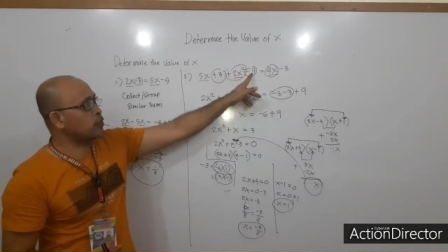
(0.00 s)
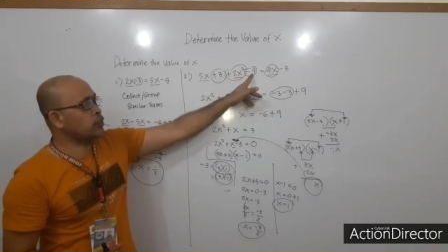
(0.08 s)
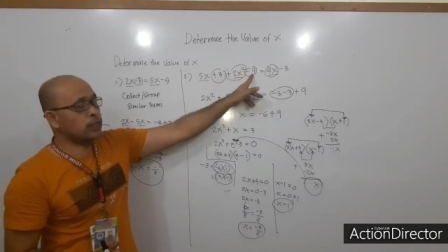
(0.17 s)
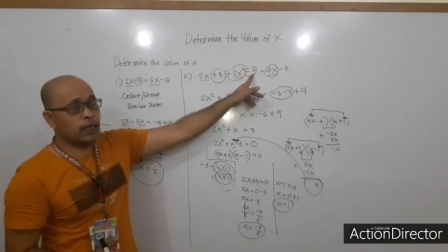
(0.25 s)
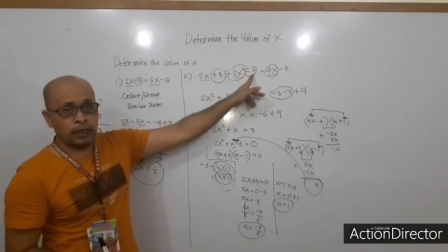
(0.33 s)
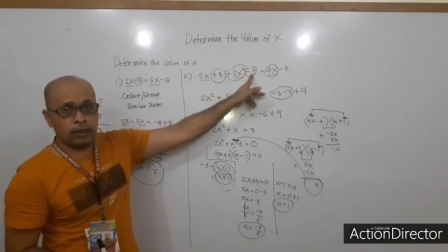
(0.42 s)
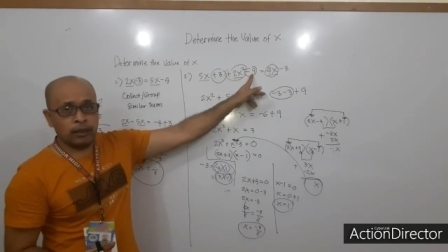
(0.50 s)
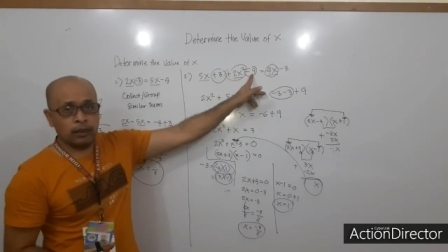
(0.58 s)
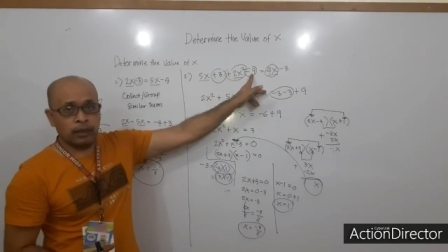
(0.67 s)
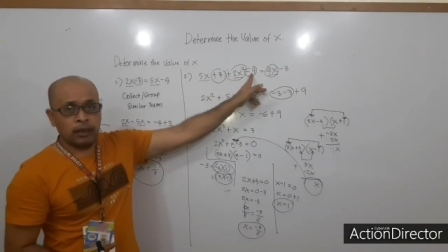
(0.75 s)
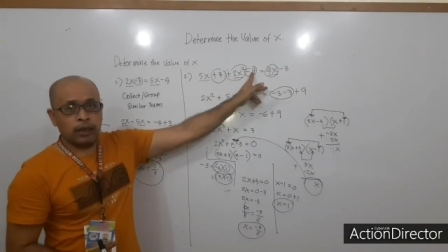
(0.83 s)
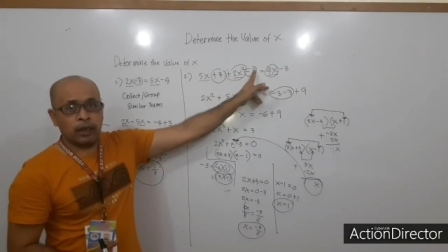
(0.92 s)
minus
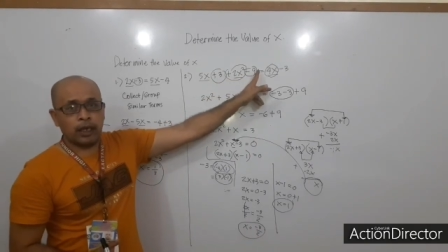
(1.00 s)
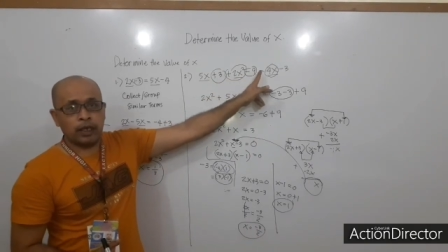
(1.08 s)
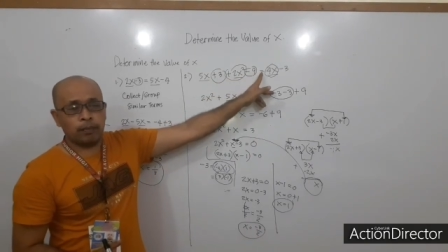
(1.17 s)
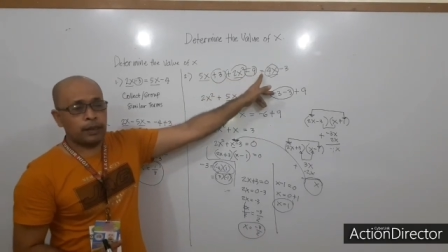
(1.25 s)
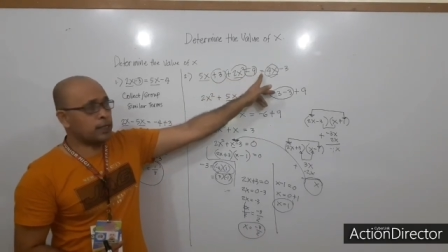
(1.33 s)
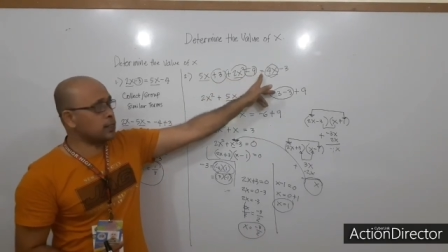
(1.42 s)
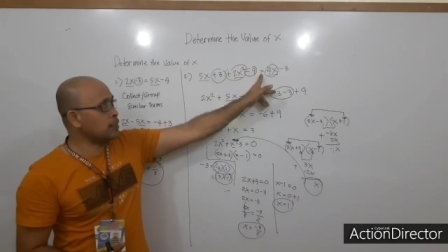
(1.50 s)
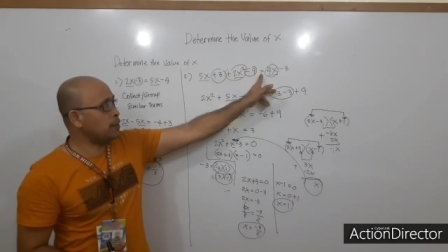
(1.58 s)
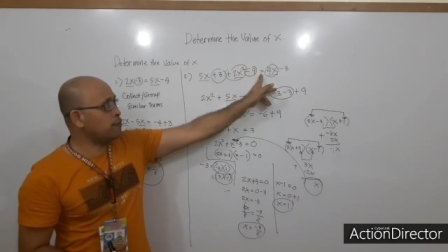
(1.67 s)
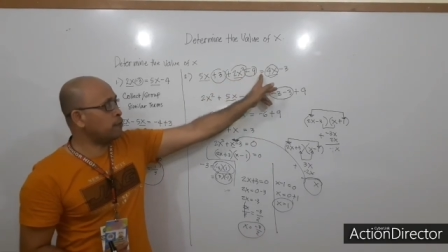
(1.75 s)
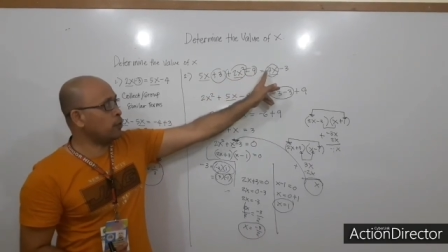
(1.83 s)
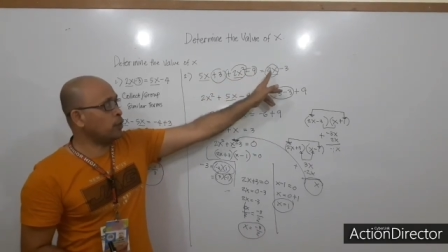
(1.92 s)
9 and
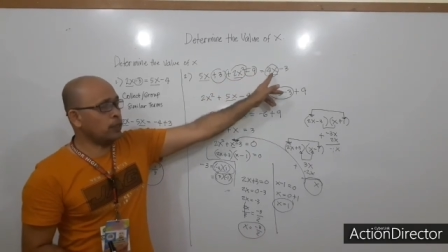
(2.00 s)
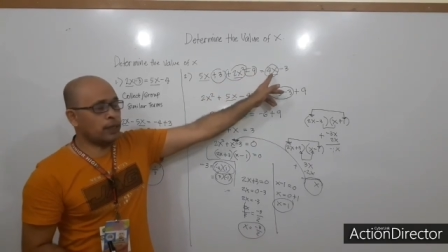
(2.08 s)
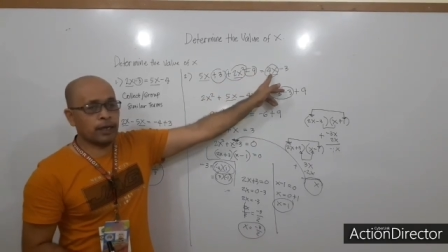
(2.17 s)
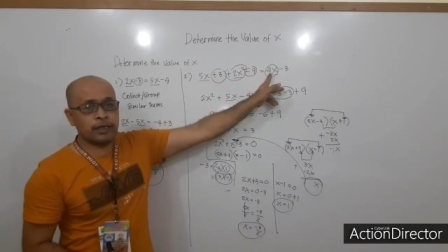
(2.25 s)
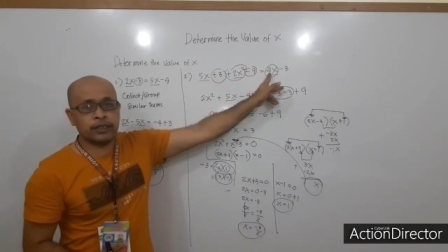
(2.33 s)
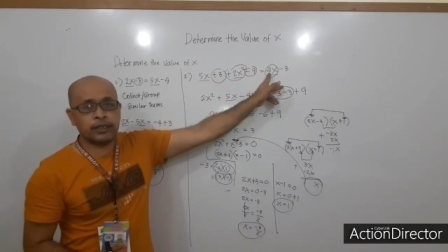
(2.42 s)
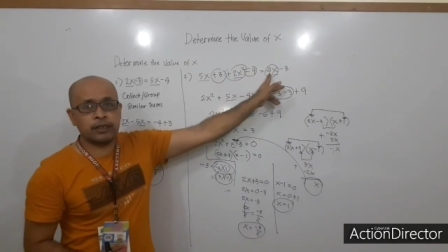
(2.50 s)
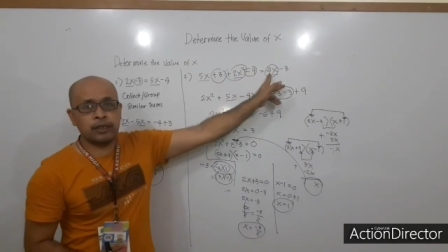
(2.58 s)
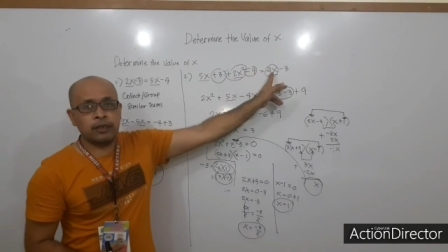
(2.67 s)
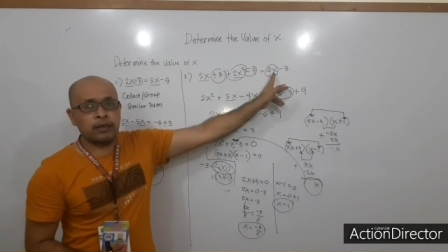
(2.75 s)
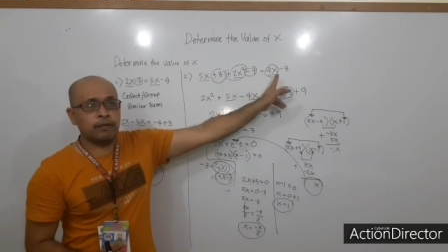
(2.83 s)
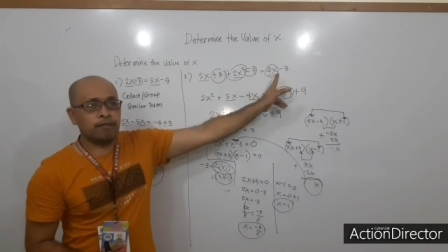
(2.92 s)
plus
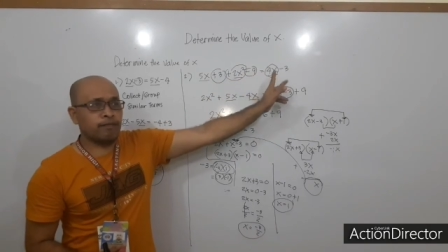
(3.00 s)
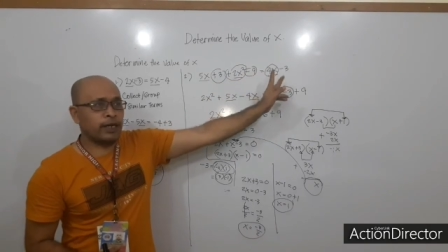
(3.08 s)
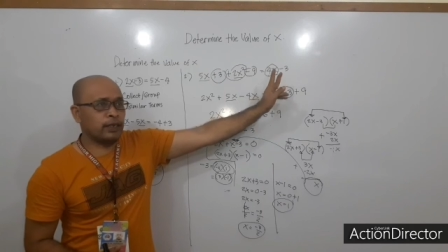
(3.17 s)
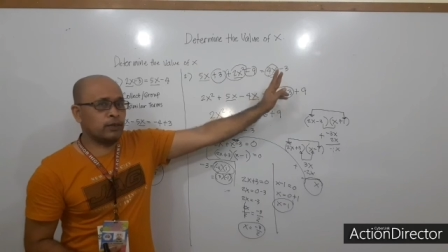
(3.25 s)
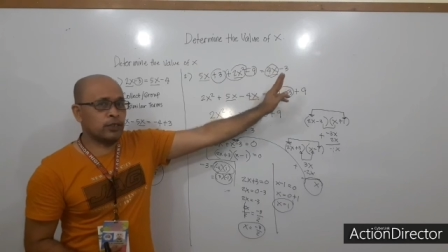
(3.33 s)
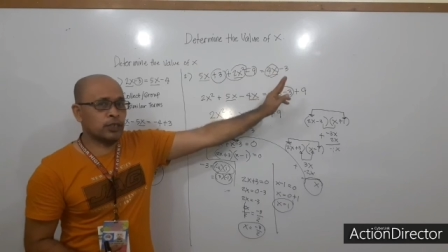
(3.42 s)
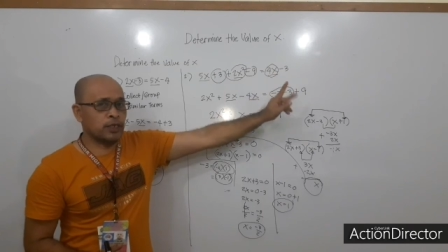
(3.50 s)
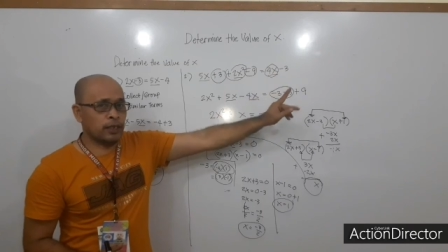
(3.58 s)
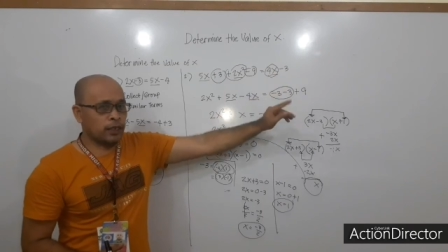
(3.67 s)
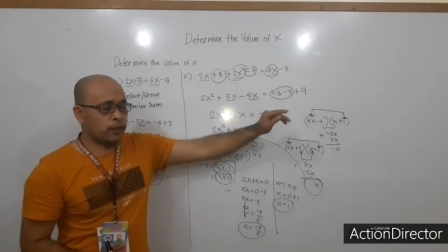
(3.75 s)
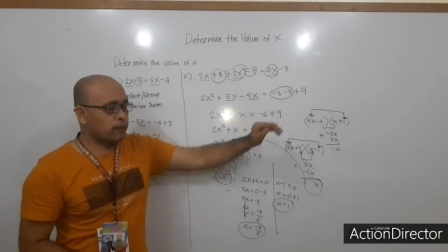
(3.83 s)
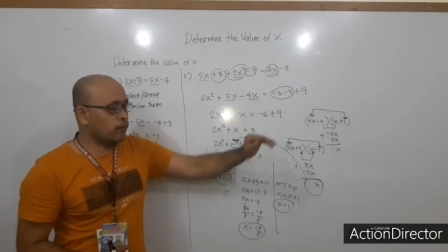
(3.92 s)
4x minus
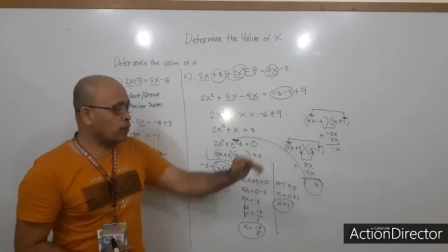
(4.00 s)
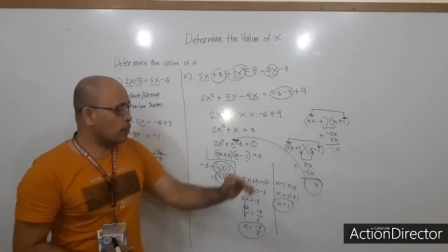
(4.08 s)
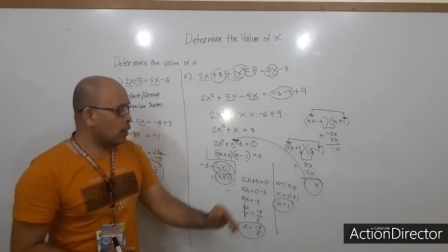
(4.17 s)
3,